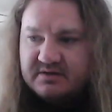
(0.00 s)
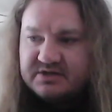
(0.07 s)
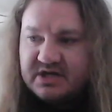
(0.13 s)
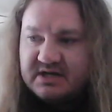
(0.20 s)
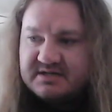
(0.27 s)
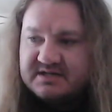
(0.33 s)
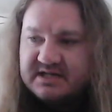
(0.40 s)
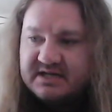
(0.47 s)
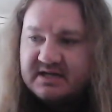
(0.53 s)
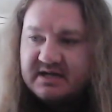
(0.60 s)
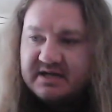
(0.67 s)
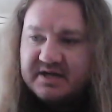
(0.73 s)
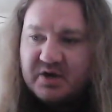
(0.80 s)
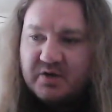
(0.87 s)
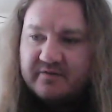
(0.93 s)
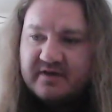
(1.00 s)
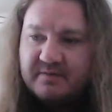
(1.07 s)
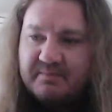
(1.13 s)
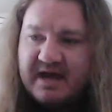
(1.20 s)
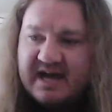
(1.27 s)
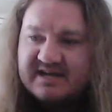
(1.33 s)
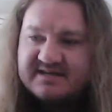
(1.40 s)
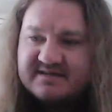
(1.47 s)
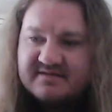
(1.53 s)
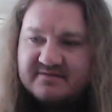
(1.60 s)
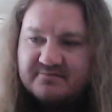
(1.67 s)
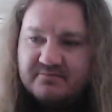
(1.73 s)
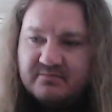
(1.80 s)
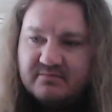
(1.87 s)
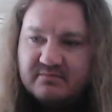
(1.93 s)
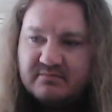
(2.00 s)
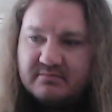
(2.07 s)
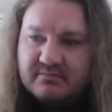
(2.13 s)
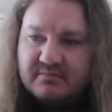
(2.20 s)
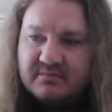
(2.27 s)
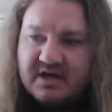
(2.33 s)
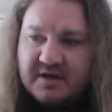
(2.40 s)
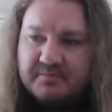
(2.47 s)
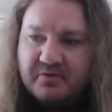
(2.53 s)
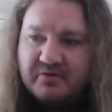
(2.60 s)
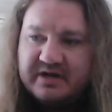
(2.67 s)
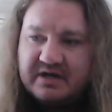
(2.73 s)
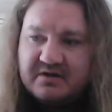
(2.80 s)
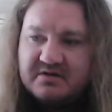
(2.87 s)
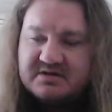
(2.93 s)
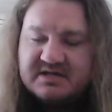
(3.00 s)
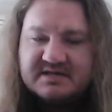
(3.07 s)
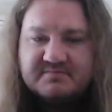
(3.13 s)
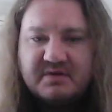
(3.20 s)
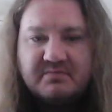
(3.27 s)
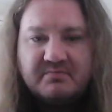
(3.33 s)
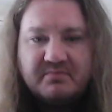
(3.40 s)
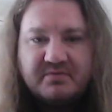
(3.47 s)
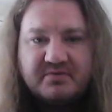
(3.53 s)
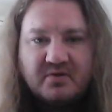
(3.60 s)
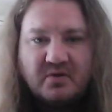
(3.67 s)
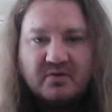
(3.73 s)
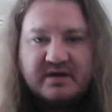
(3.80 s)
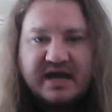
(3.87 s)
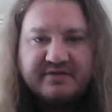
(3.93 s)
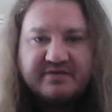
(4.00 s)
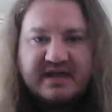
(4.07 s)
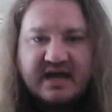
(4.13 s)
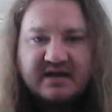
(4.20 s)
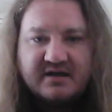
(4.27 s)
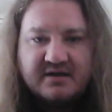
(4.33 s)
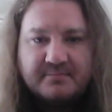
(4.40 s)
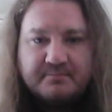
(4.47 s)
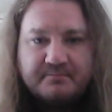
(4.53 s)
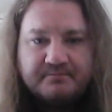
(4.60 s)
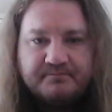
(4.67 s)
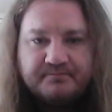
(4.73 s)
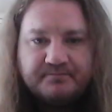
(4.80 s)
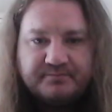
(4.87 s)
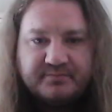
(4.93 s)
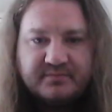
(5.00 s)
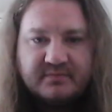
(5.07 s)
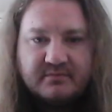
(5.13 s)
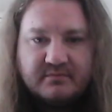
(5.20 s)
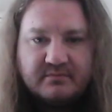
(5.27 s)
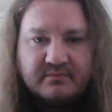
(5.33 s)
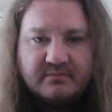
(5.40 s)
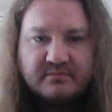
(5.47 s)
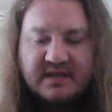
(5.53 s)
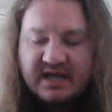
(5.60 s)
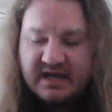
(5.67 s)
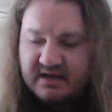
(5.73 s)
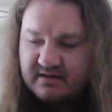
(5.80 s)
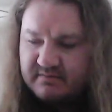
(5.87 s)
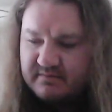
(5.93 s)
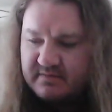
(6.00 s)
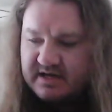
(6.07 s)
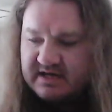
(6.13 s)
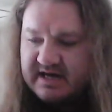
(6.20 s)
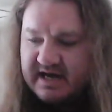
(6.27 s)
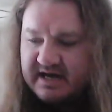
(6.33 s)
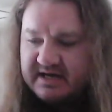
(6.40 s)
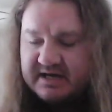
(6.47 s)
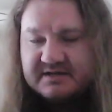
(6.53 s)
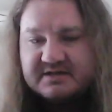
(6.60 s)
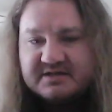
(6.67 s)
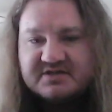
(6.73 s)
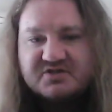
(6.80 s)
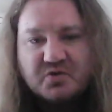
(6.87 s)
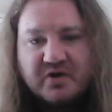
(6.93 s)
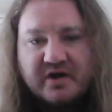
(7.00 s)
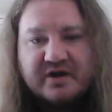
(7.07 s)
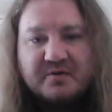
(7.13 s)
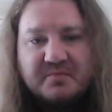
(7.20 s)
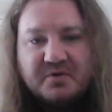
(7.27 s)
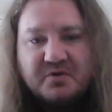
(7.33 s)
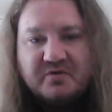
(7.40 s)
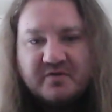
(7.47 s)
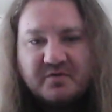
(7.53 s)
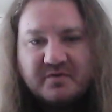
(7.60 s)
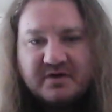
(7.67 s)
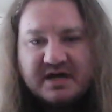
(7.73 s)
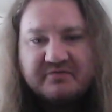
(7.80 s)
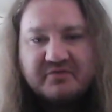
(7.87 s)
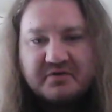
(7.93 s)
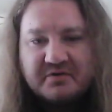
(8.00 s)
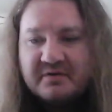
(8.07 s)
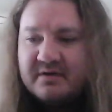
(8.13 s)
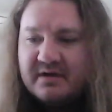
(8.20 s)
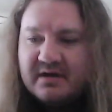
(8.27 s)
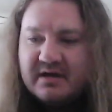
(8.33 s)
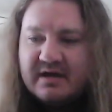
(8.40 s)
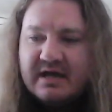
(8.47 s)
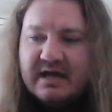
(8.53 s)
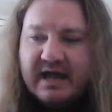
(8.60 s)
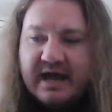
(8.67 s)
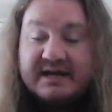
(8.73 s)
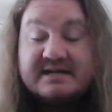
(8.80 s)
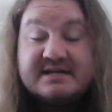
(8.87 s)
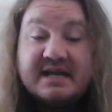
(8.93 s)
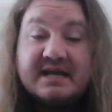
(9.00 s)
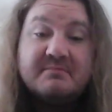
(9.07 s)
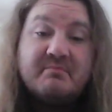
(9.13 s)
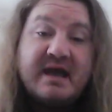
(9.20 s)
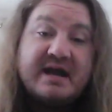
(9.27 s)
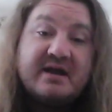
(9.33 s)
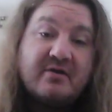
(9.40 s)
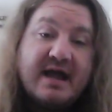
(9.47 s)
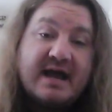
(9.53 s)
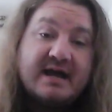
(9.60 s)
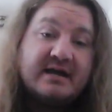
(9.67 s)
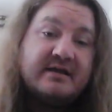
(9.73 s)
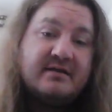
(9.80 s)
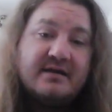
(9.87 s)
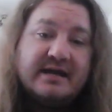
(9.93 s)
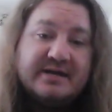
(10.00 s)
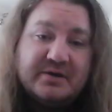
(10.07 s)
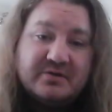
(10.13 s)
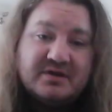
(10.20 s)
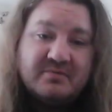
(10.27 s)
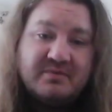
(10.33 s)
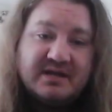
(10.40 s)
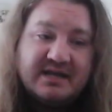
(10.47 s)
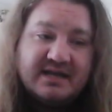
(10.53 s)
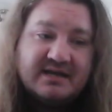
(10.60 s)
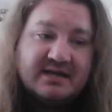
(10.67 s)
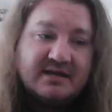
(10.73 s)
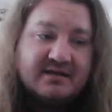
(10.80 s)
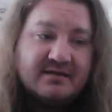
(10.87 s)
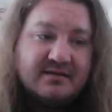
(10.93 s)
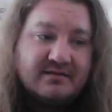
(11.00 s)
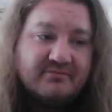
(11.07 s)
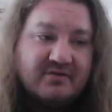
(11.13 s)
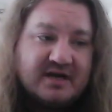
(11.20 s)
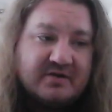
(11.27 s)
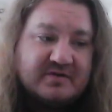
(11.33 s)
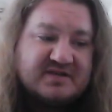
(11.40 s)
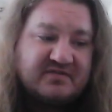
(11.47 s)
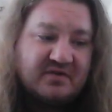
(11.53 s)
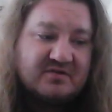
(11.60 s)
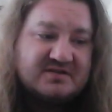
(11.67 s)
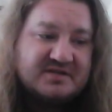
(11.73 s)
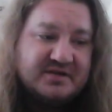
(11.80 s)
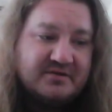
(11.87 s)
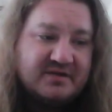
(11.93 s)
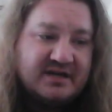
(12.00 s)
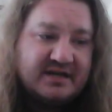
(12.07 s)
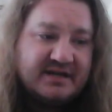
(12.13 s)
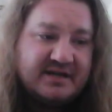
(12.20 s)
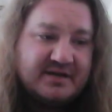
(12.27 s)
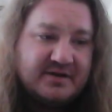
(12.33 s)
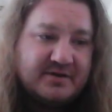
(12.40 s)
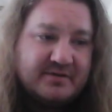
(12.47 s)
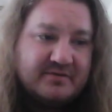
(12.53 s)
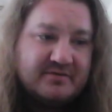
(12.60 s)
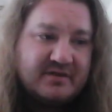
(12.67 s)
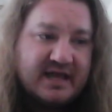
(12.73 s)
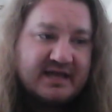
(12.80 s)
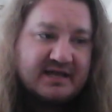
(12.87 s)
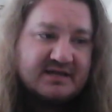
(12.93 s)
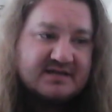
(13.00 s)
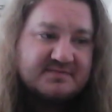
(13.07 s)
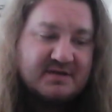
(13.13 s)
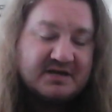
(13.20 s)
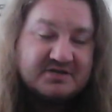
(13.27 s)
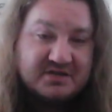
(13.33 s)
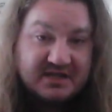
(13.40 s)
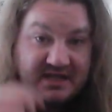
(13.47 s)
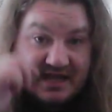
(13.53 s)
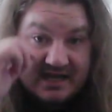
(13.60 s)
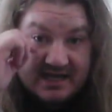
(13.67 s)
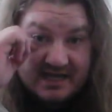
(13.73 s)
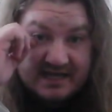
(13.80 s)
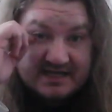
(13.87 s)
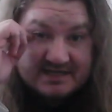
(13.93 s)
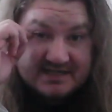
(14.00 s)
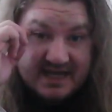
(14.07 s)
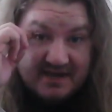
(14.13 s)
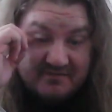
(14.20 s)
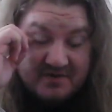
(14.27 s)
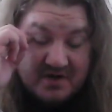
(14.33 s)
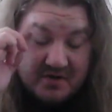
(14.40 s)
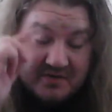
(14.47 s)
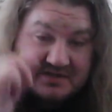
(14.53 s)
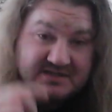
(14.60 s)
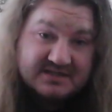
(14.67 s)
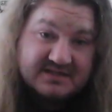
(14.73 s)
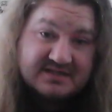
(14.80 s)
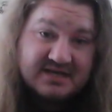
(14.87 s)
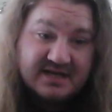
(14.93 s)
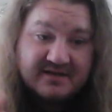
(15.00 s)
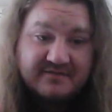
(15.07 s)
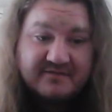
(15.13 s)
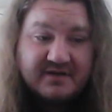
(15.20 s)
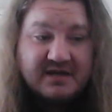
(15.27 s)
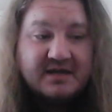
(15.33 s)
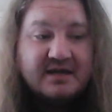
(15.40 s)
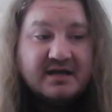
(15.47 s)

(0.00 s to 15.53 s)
John Cena, you know, over the past couple years has been throwing out that Canadian Destroyer move or whatever, and he's getting better at it. I know in the beginning when he was first doing it, you know, like especially like against Kevin Owens and stuff,